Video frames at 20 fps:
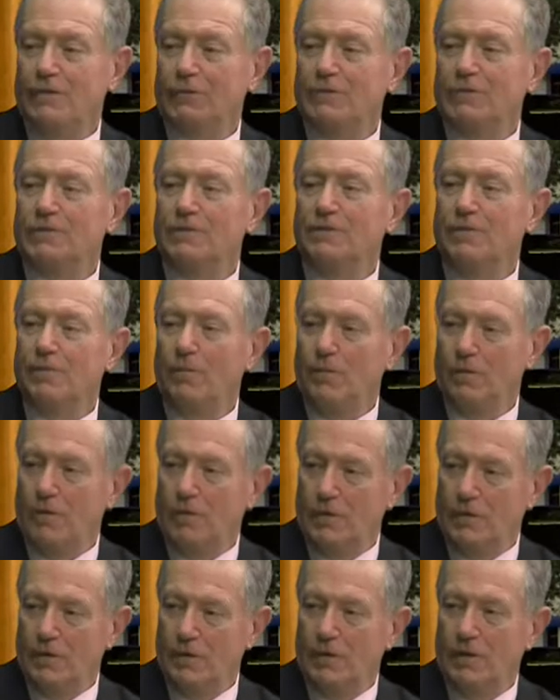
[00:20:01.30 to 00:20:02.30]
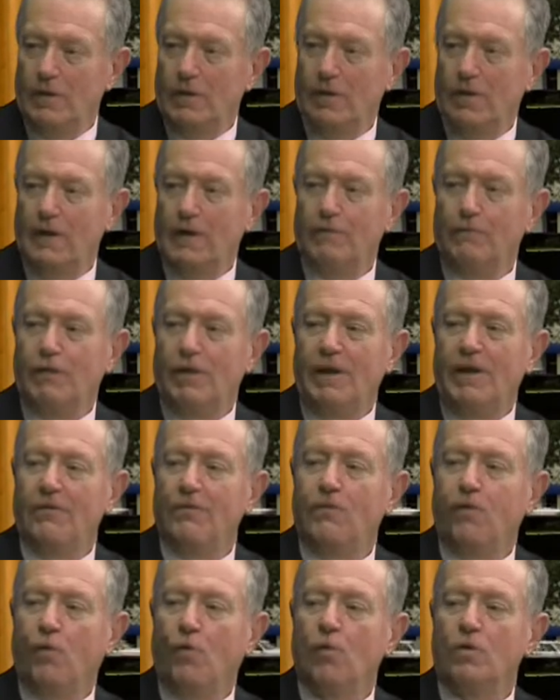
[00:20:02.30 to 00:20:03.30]
was it
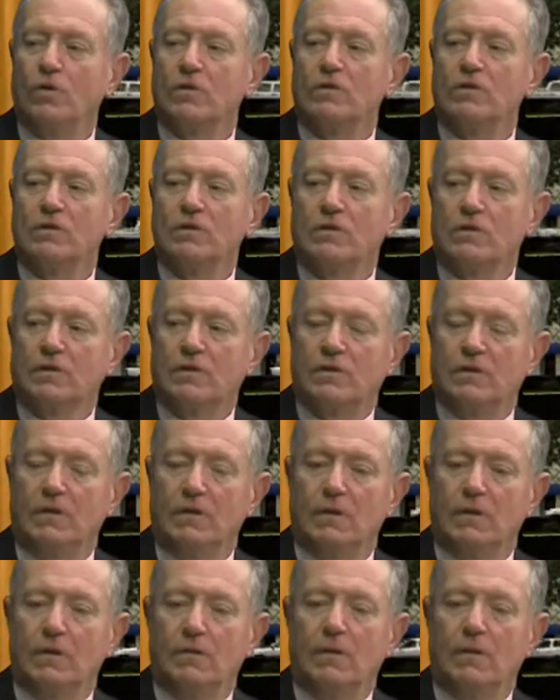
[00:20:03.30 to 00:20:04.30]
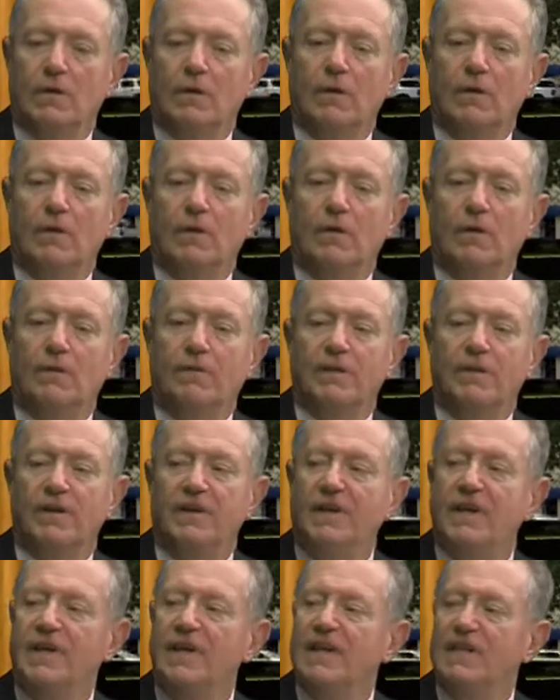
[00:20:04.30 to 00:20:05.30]
reinforced the
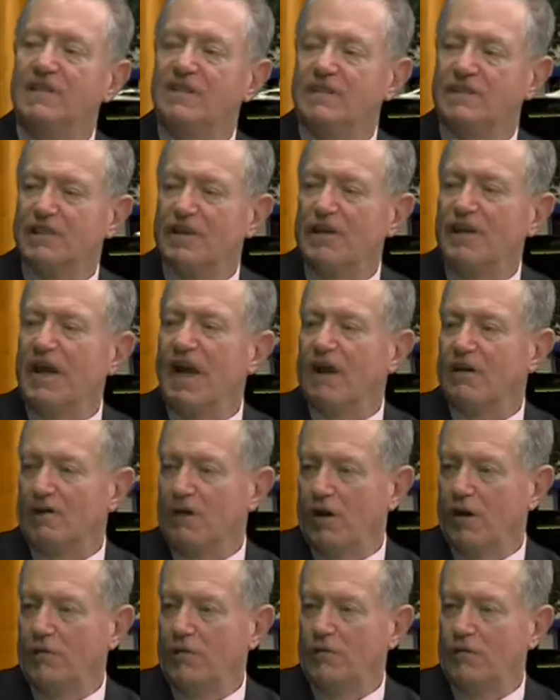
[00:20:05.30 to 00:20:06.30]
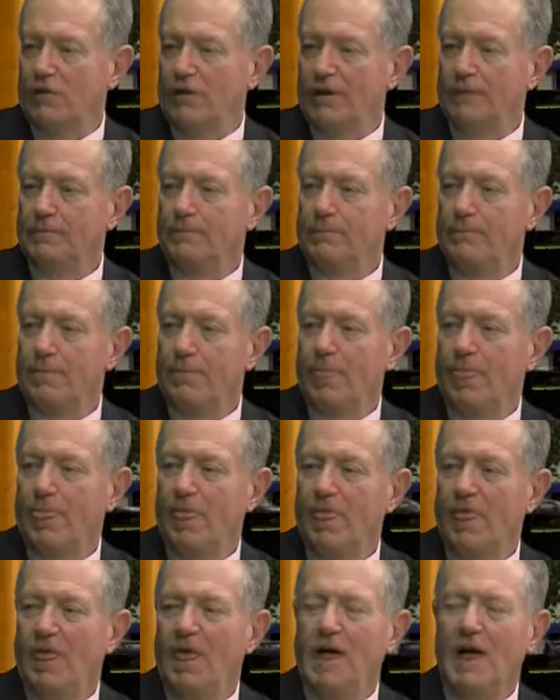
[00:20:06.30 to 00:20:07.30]
need to stay alcohol-free.
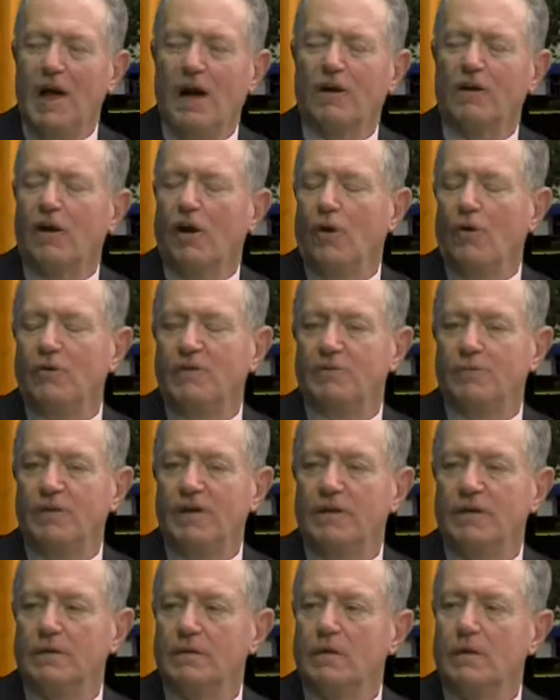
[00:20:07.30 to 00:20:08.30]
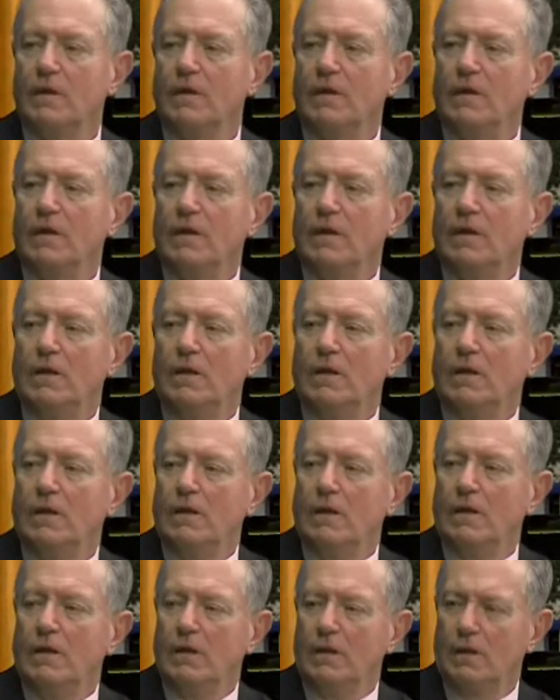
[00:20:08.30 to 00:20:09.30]
Alcohol has been
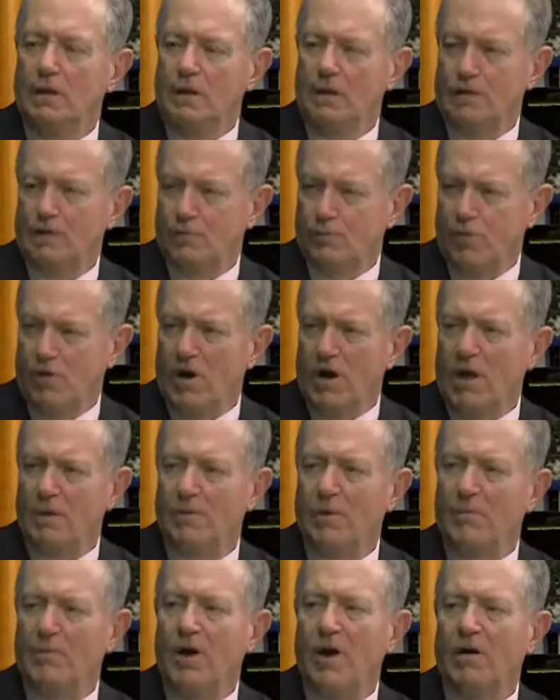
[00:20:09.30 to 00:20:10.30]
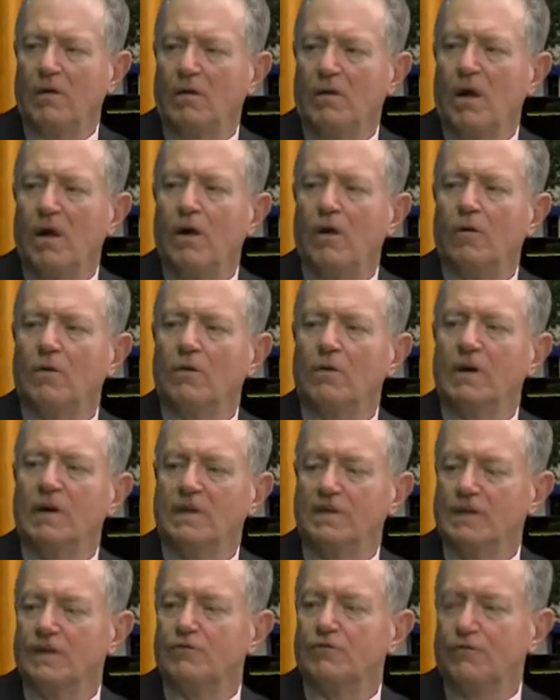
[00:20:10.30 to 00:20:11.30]
his problem all along. He
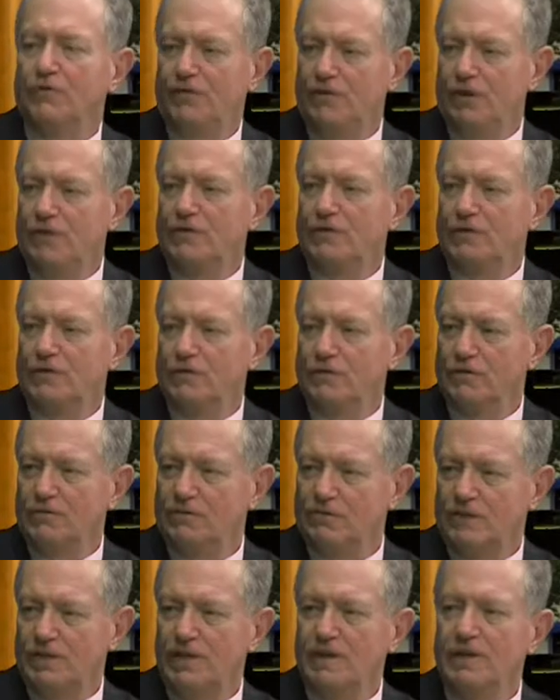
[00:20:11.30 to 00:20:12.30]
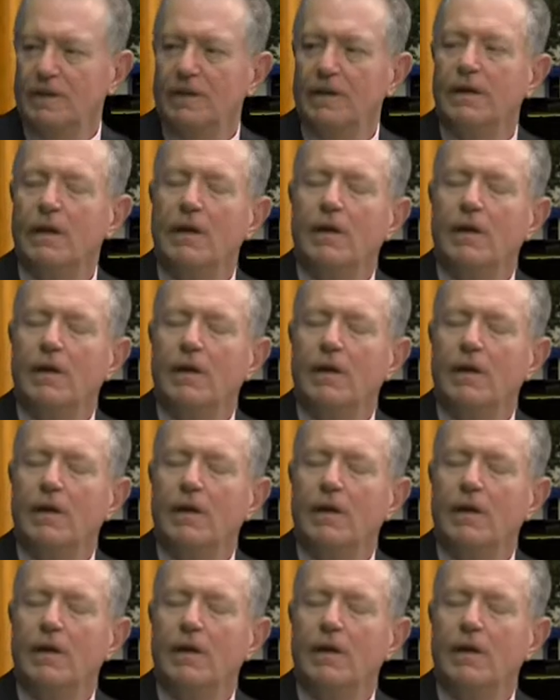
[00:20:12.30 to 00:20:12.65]
just refused to see it.